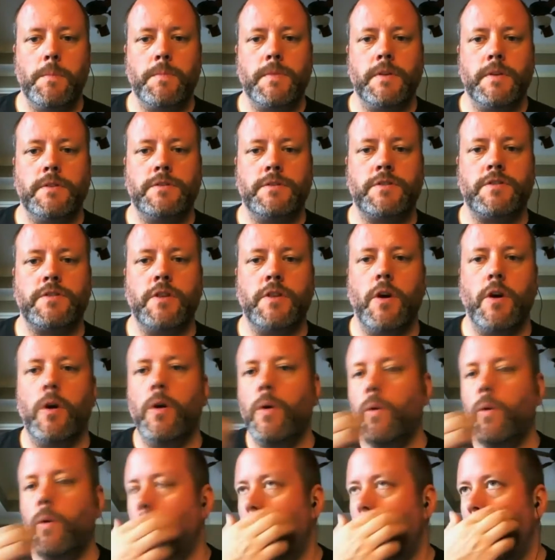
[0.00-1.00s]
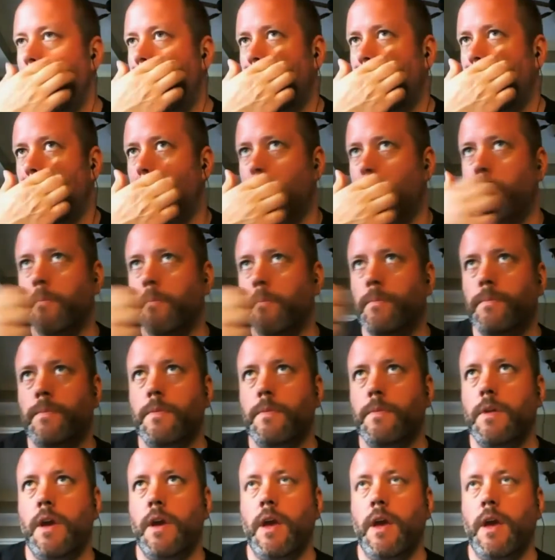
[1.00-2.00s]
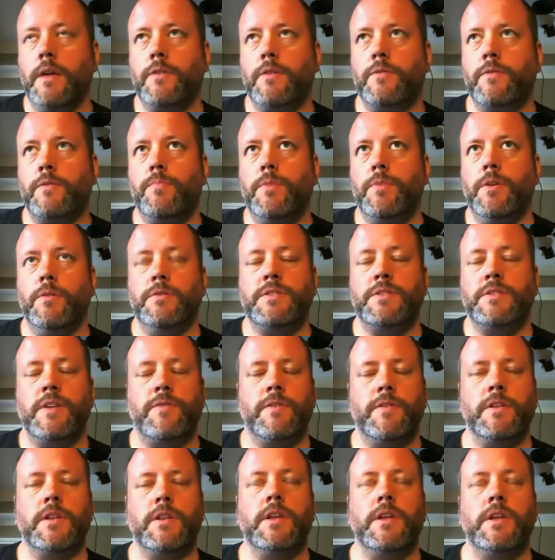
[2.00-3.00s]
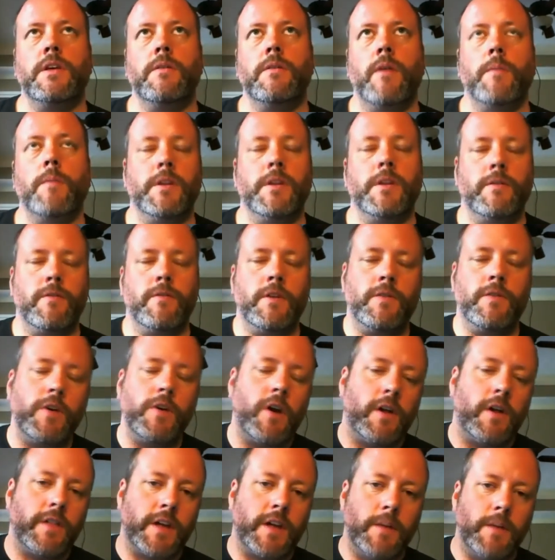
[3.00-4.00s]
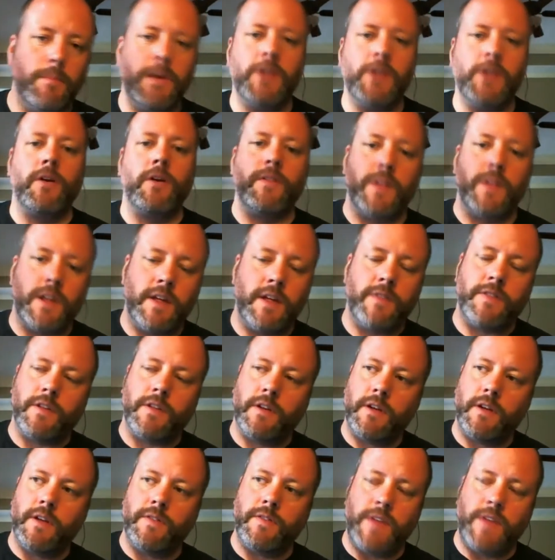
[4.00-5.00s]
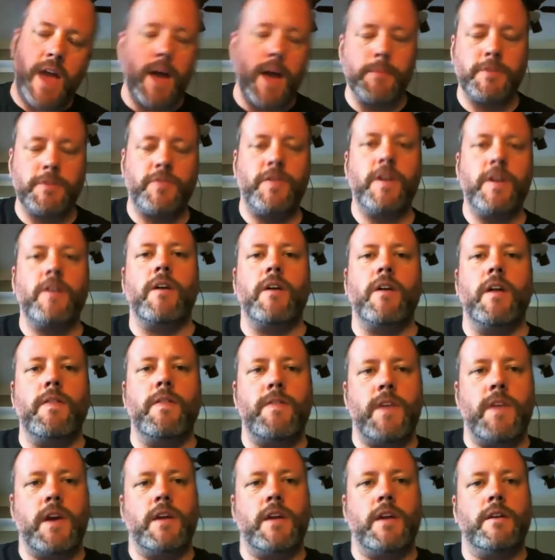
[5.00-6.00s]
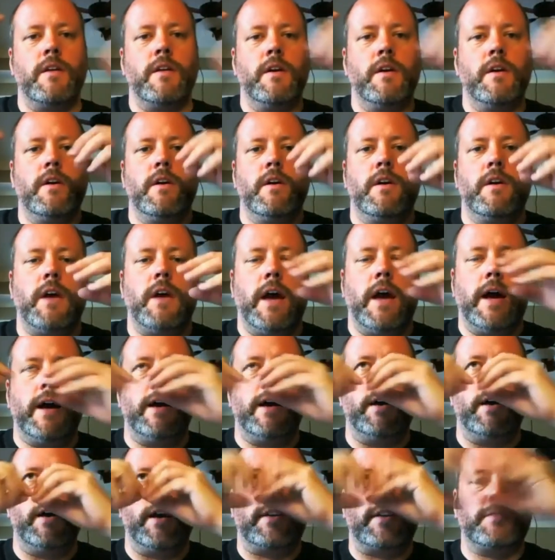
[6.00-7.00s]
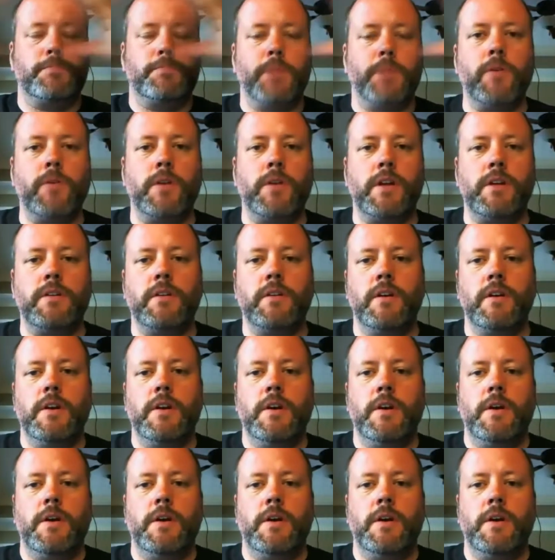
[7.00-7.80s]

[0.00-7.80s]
So um, it you know definitely. I mean, if you got like a meteorite that hit the hit the atmosphere and then uh, exploded,